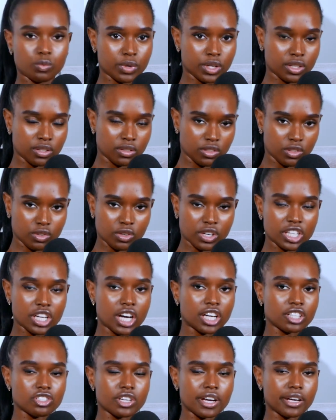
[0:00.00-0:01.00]
When you're
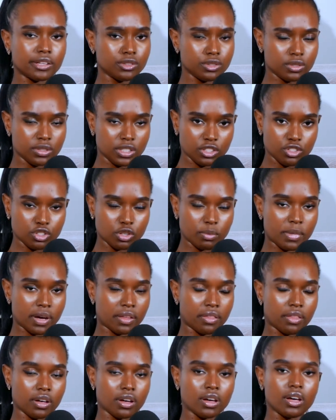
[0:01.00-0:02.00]
a young child, you need your
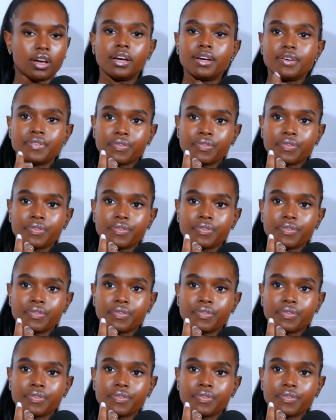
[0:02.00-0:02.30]
mother.